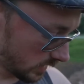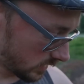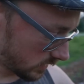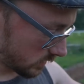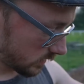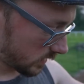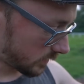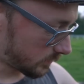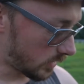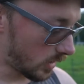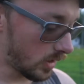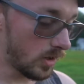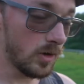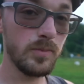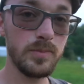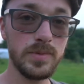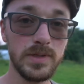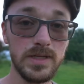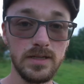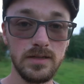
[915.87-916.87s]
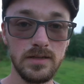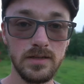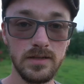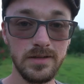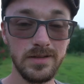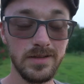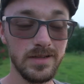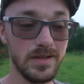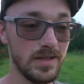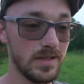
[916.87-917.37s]
so I'm hoping
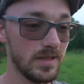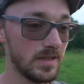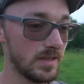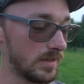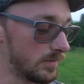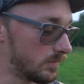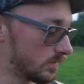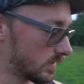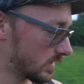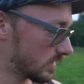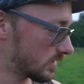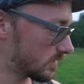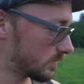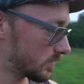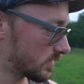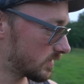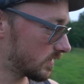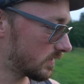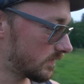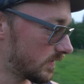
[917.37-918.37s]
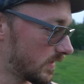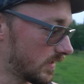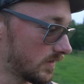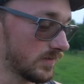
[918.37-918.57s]
that we'll get some stuff out